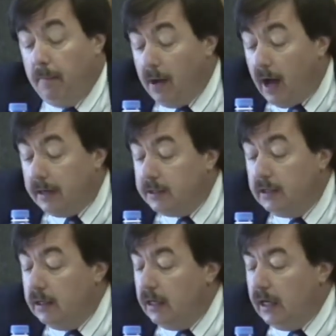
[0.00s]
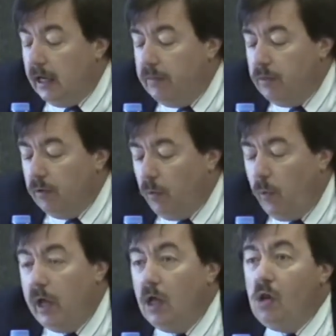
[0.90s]
But in the
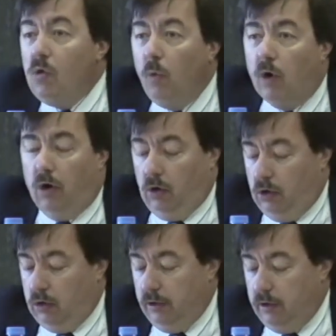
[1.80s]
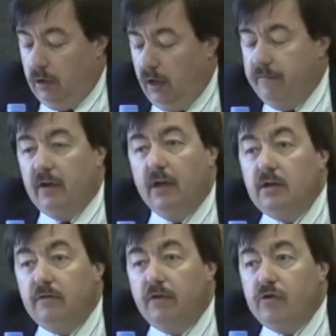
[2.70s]
real world of
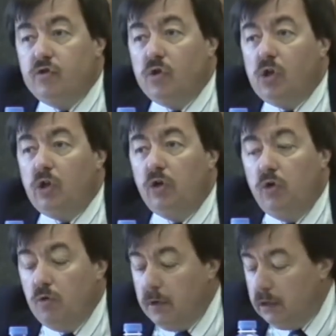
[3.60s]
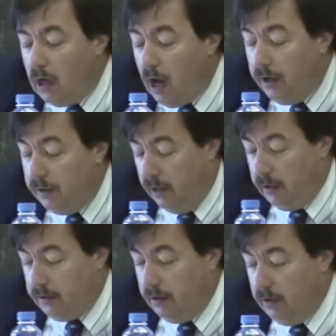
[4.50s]
individual human
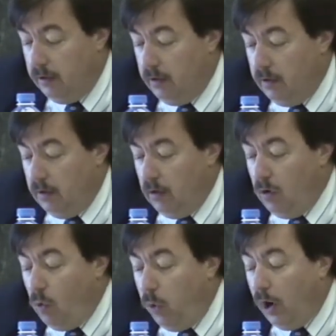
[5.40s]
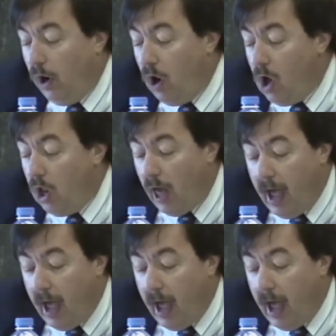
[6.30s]
conduct, where all